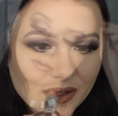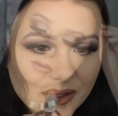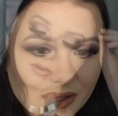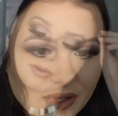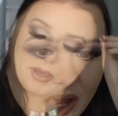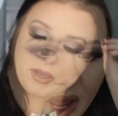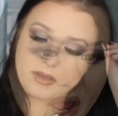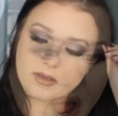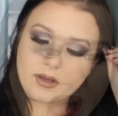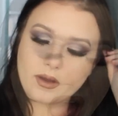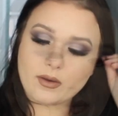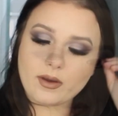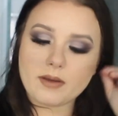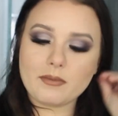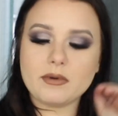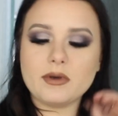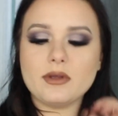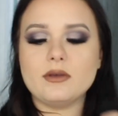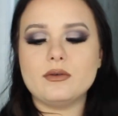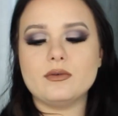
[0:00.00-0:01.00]
Okay, now
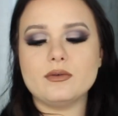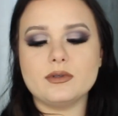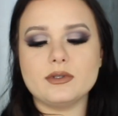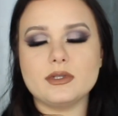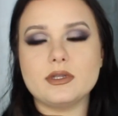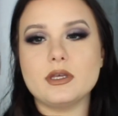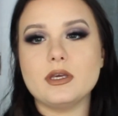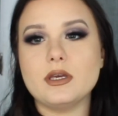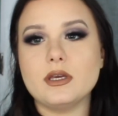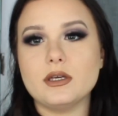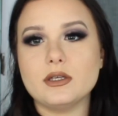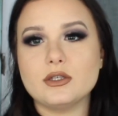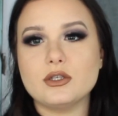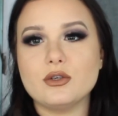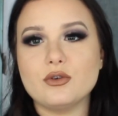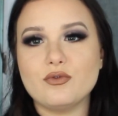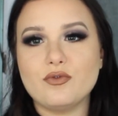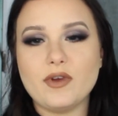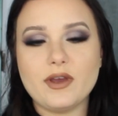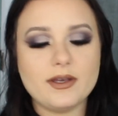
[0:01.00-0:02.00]
I'm going to use the
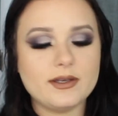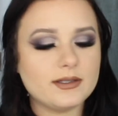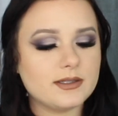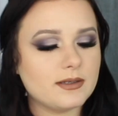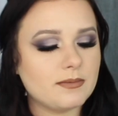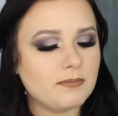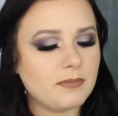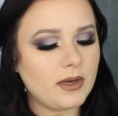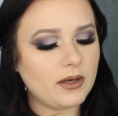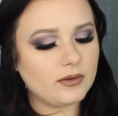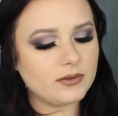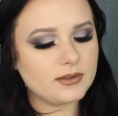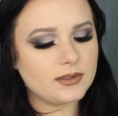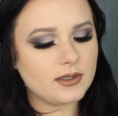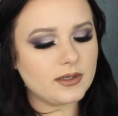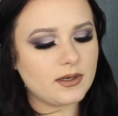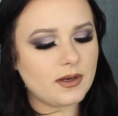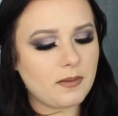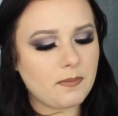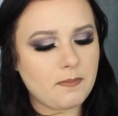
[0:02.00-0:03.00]
Too Faced
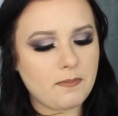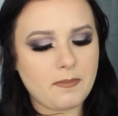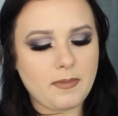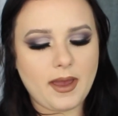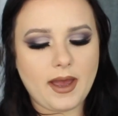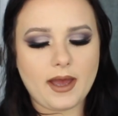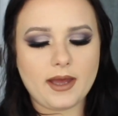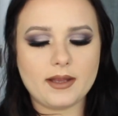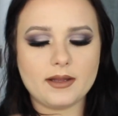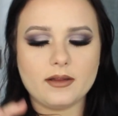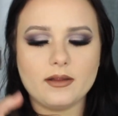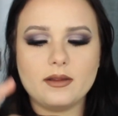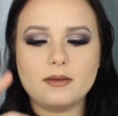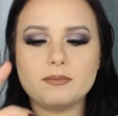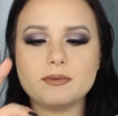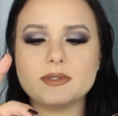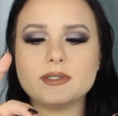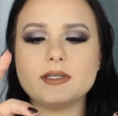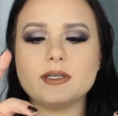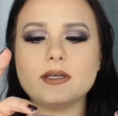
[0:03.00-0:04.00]
Melted Matte
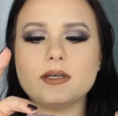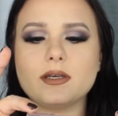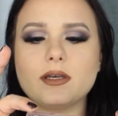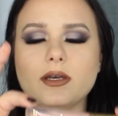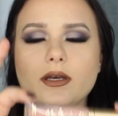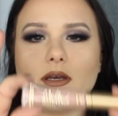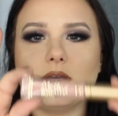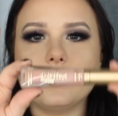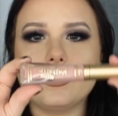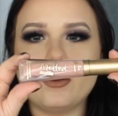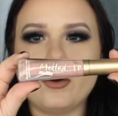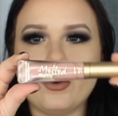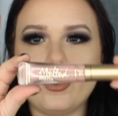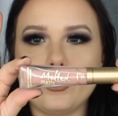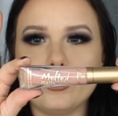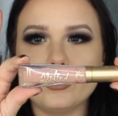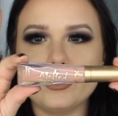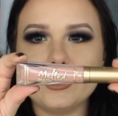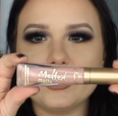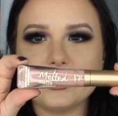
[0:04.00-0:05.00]
Lipstick in
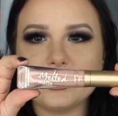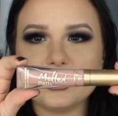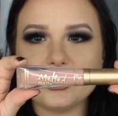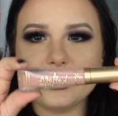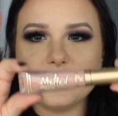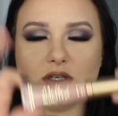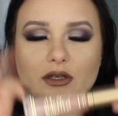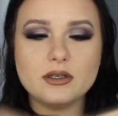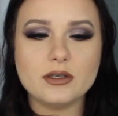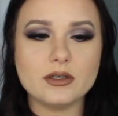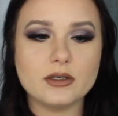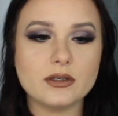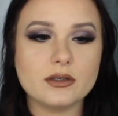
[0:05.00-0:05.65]
Holy Chic.